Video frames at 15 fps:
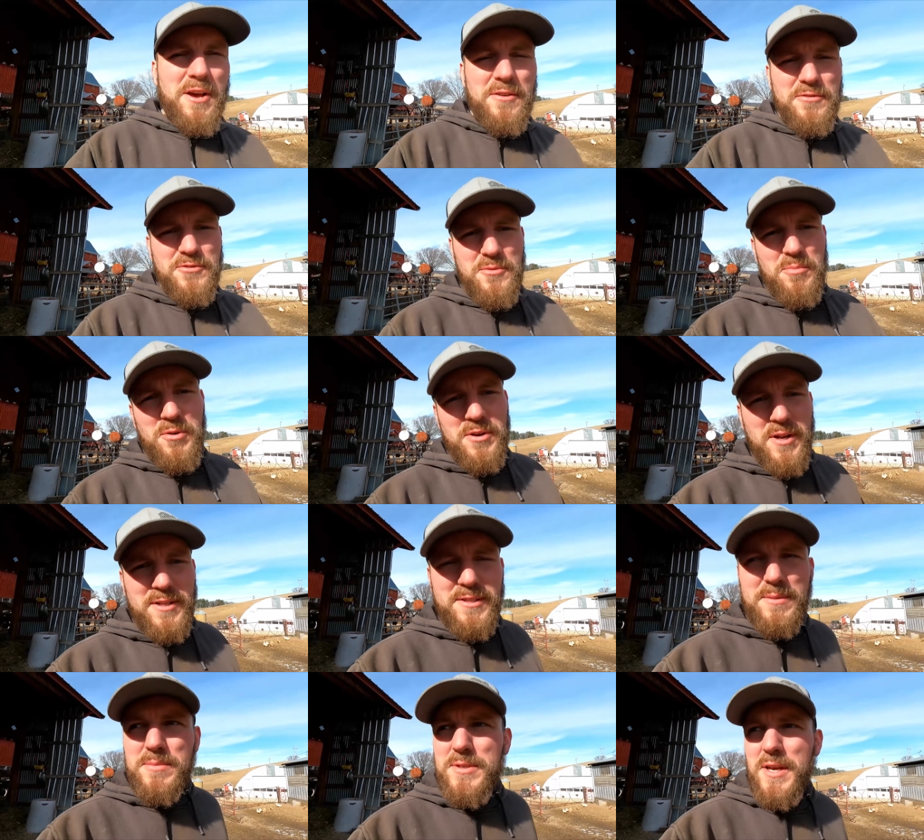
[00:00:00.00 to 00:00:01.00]
now that they're putting
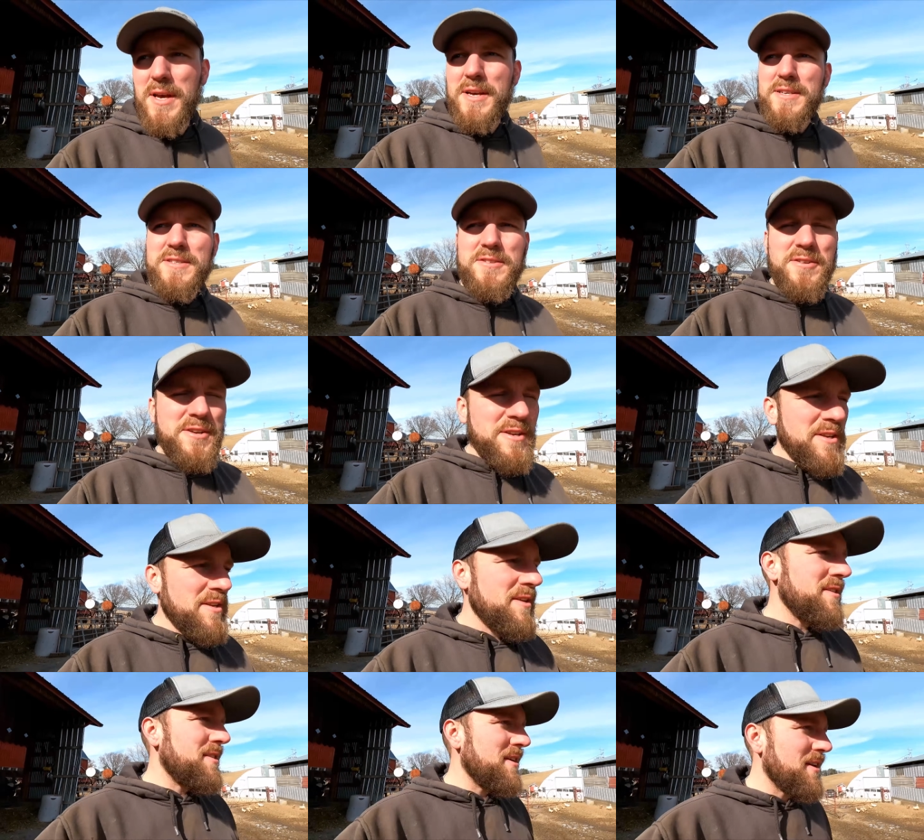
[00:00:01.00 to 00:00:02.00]
on some size, they're going
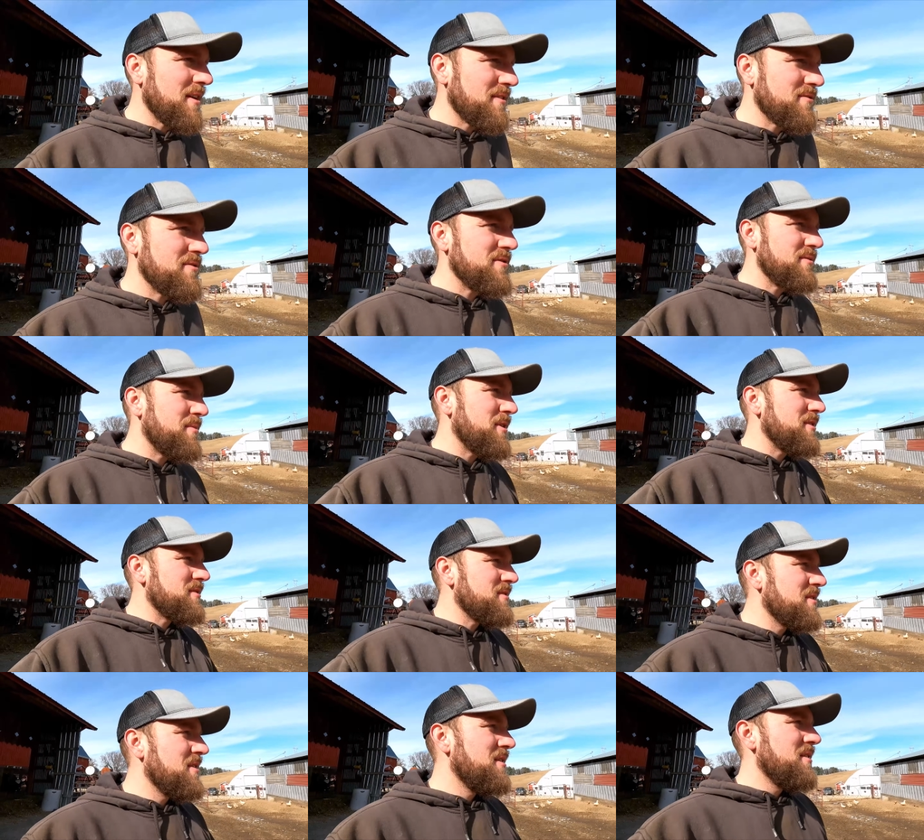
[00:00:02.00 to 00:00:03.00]
to need that extra
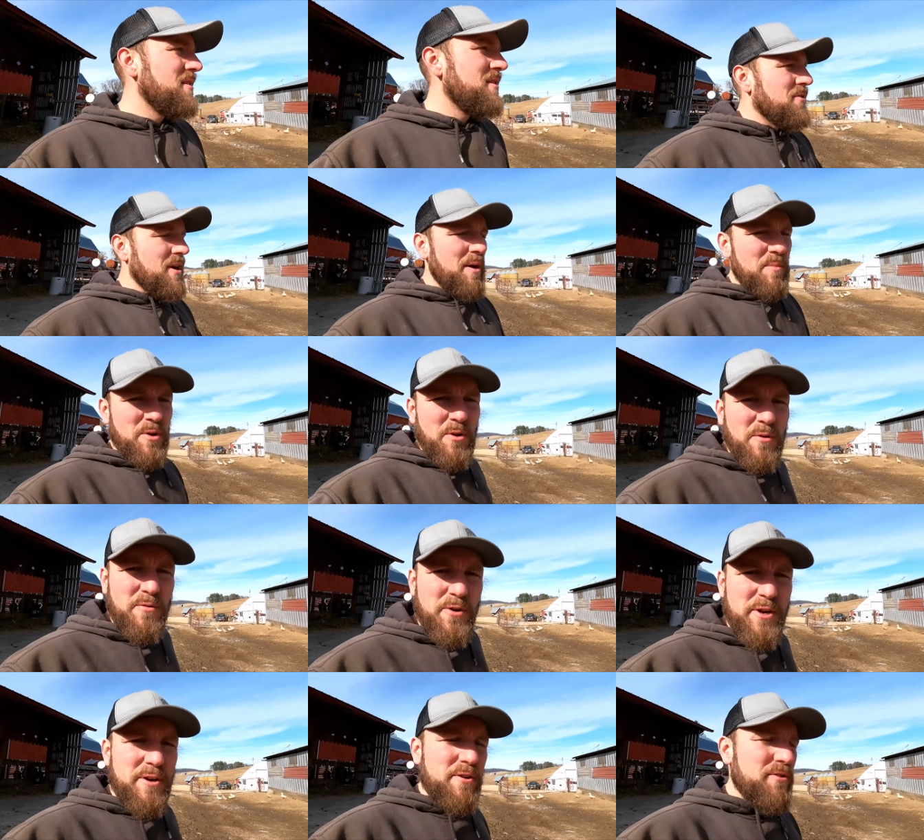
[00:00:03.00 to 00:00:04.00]
space. So coming
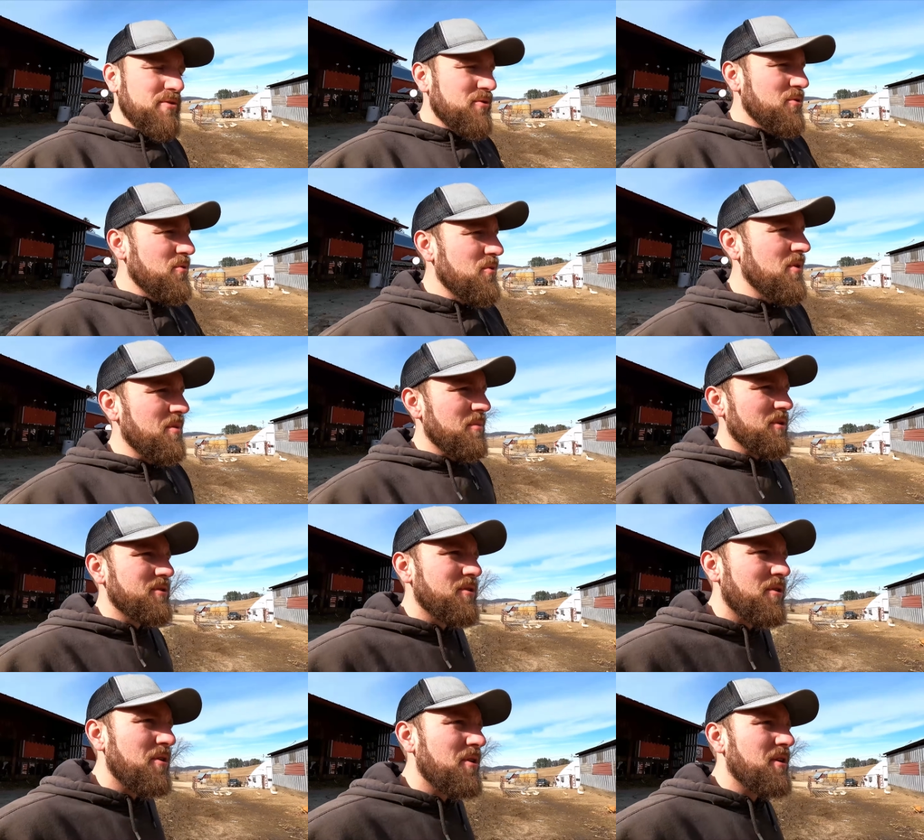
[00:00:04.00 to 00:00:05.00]
over here to the
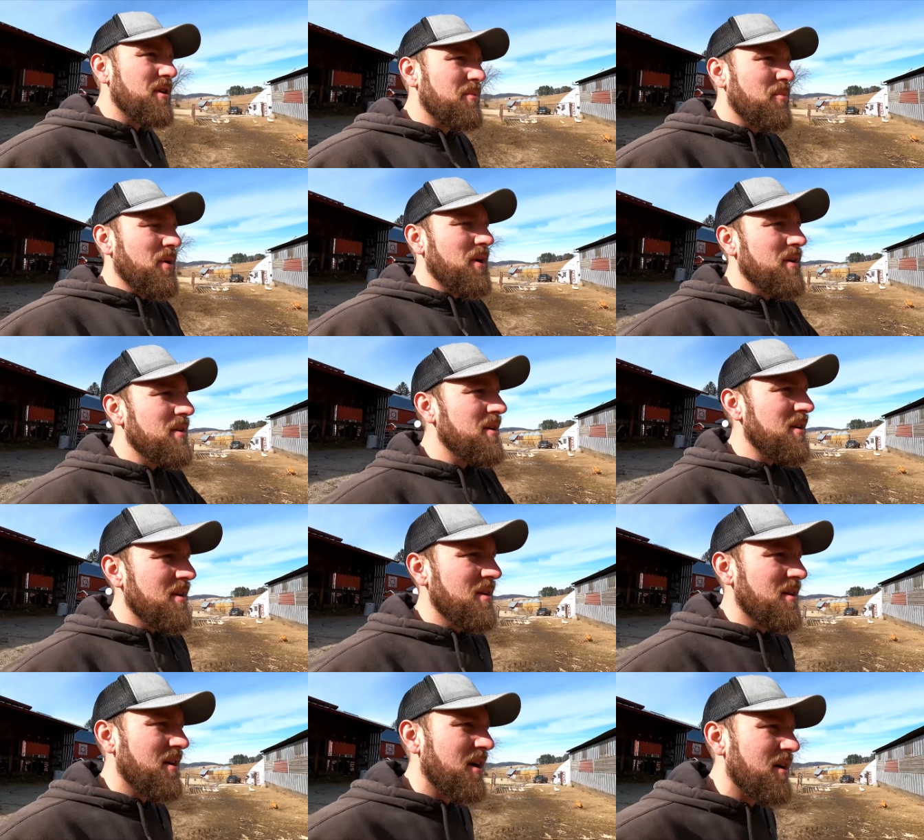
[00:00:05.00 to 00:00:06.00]
maternity pen,
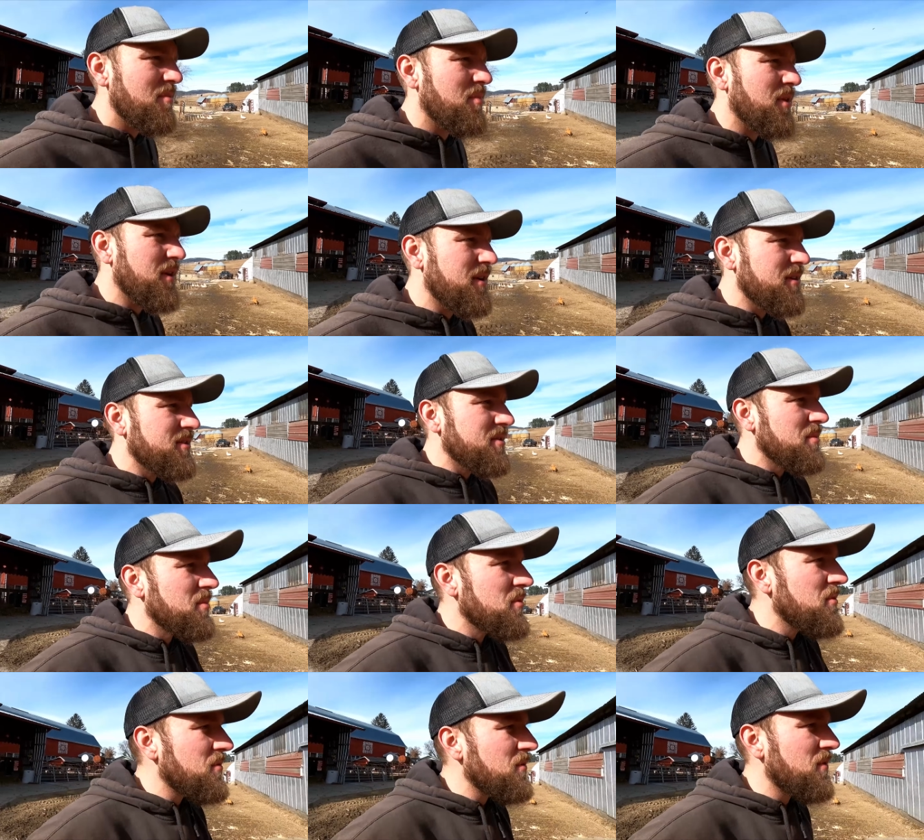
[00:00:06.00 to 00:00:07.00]
I plan to
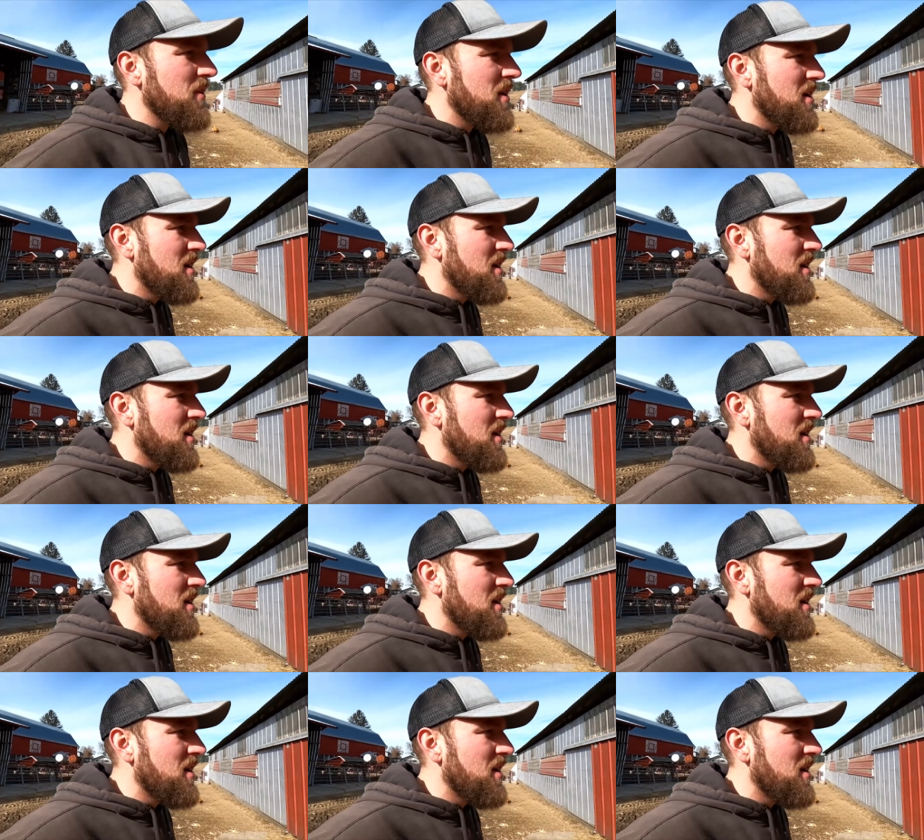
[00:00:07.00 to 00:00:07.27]
move